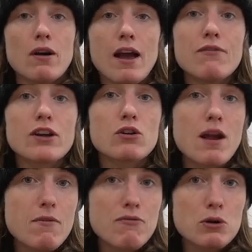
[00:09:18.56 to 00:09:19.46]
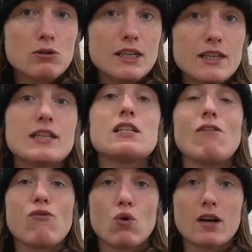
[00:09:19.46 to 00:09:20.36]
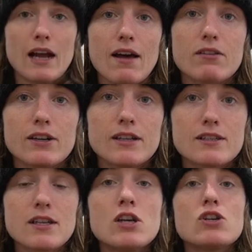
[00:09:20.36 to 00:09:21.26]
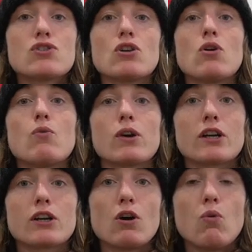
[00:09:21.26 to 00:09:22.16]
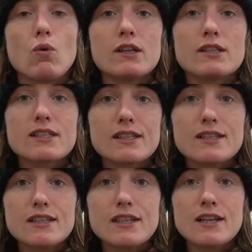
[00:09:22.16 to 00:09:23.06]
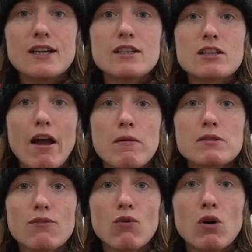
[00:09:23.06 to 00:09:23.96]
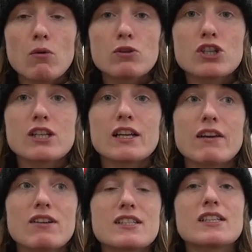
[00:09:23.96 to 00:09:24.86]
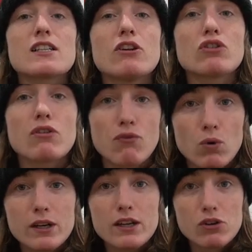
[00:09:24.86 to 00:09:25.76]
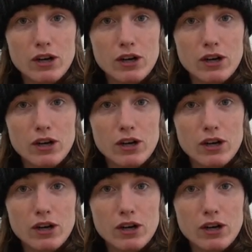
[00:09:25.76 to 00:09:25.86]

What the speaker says: every gram of protein is 4 calories. So we're gonna go 160 times 4, which is gonna give us 640